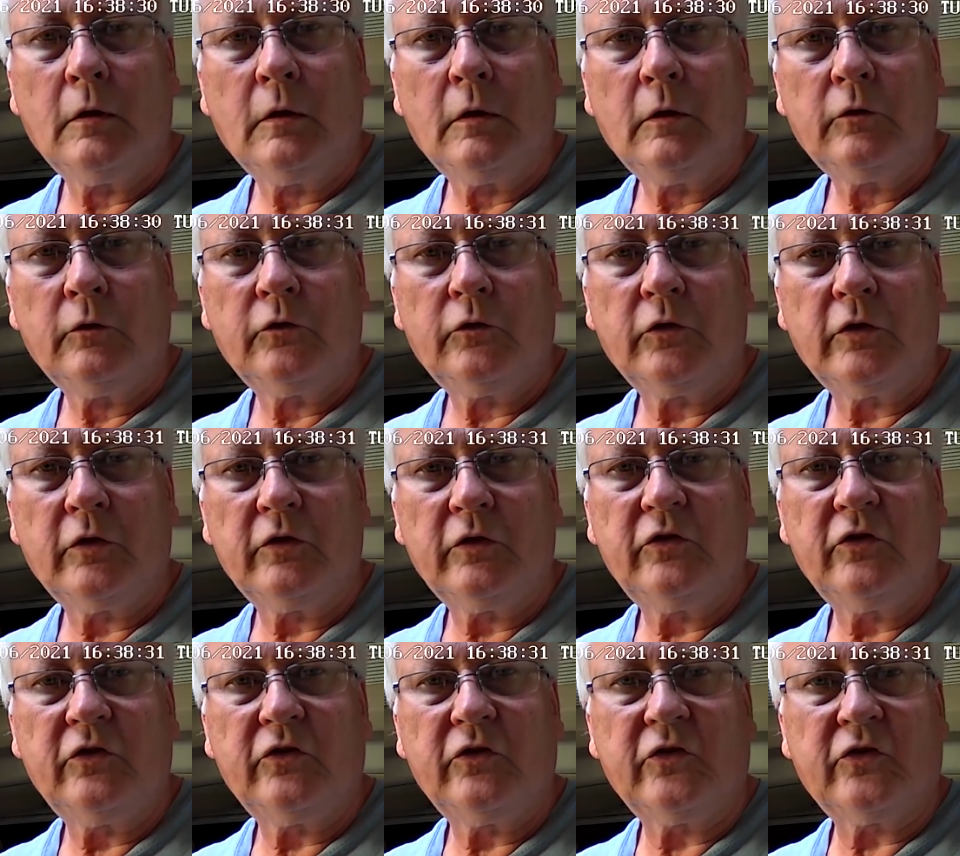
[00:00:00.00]
So this
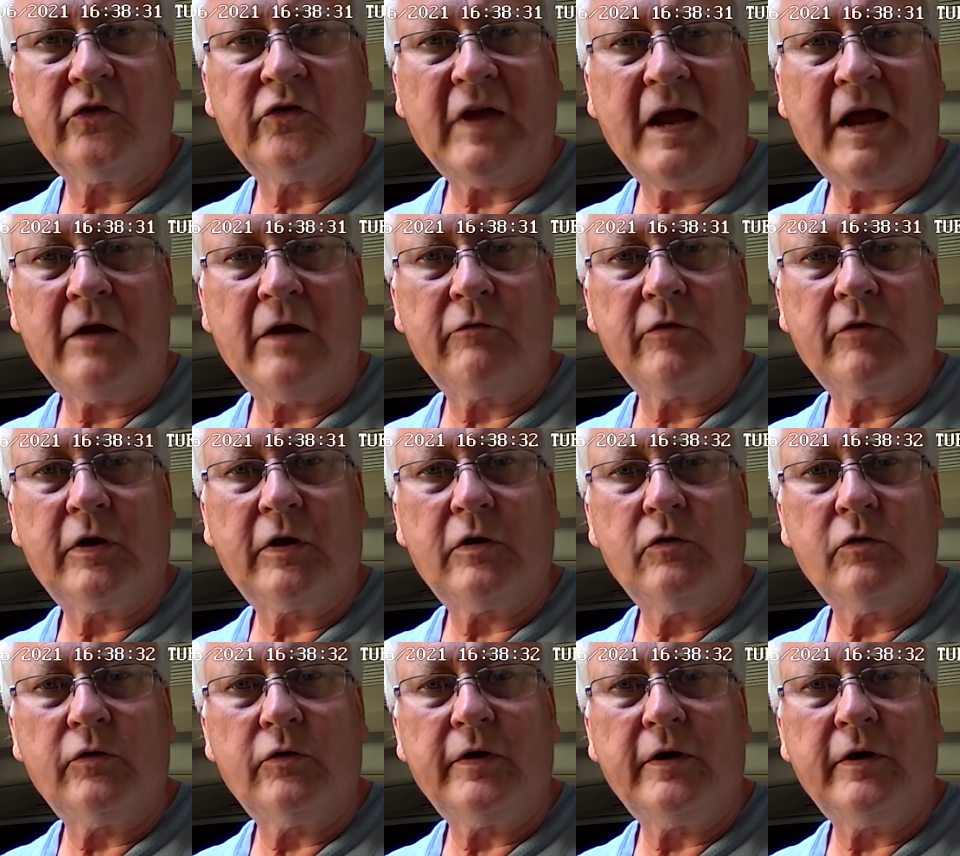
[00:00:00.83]
is the sound
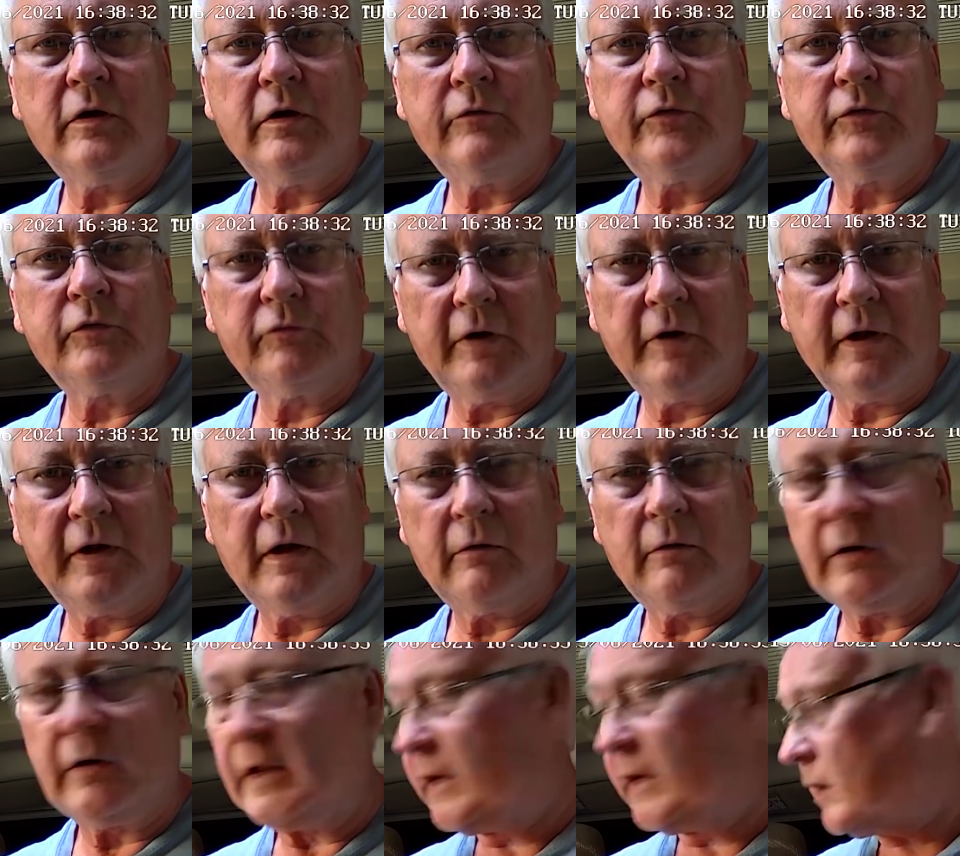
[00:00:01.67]
recording off the
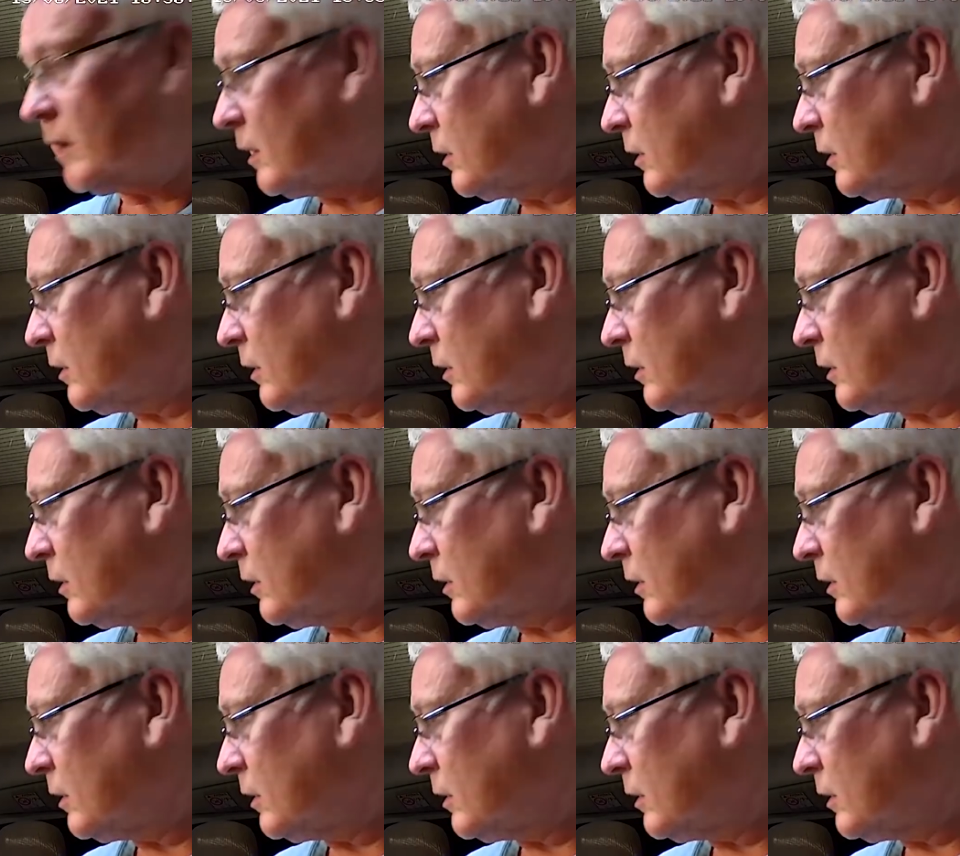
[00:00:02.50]
Reolink.